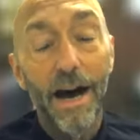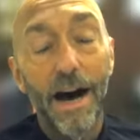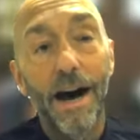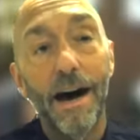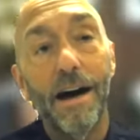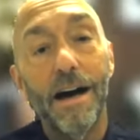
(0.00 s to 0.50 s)

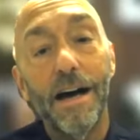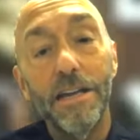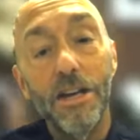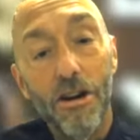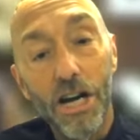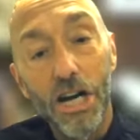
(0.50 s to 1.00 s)
A
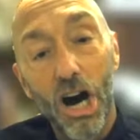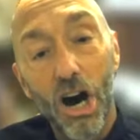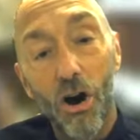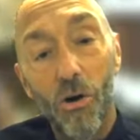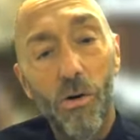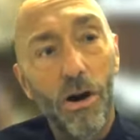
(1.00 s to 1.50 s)
year
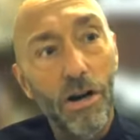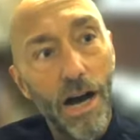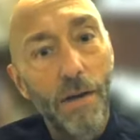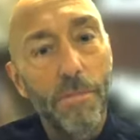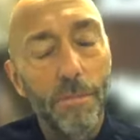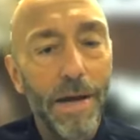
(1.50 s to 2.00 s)
ago, or a
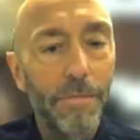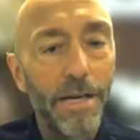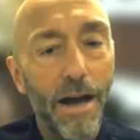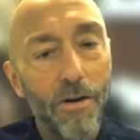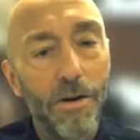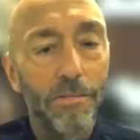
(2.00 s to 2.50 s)
couple, maybe
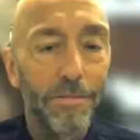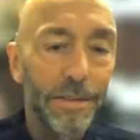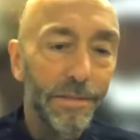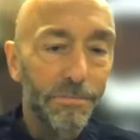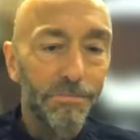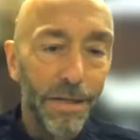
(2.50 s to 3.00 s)
now
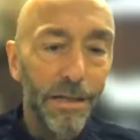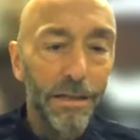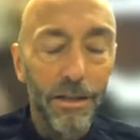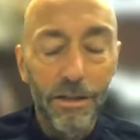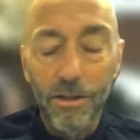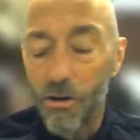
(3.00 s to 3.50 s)
it's been a
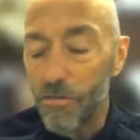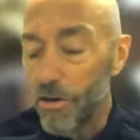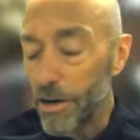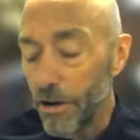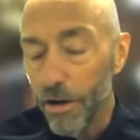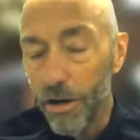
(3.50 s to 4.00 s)
little over
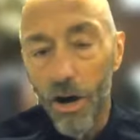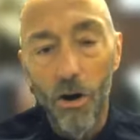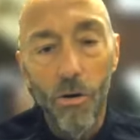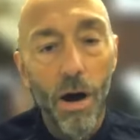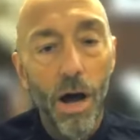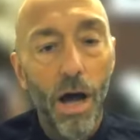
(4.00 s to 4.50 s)
a year
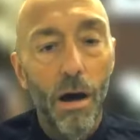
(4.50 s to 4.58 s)
ago,